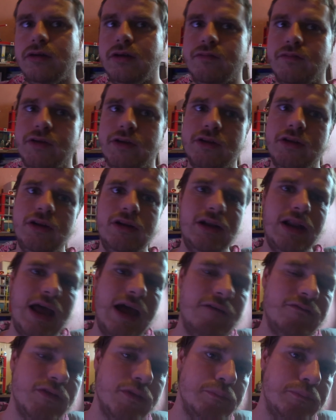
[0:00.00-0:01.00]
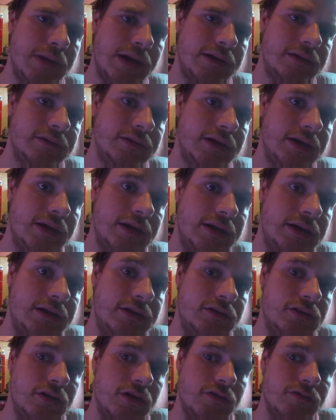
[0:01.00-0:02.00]
But I didn't have to bang that
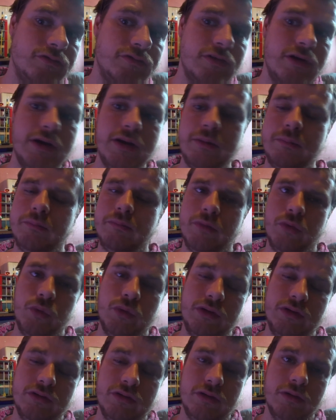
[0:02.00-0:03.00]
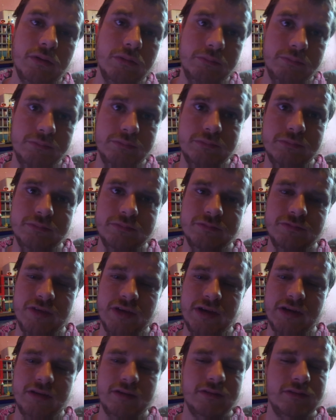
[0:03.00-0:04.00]
into the frame, or into the
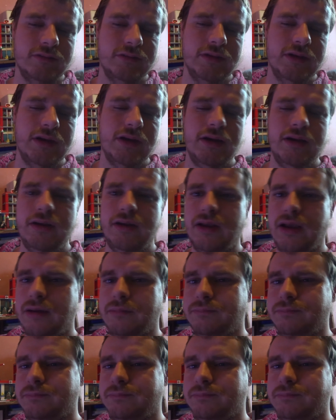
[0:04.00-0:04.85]
thing. Yeah.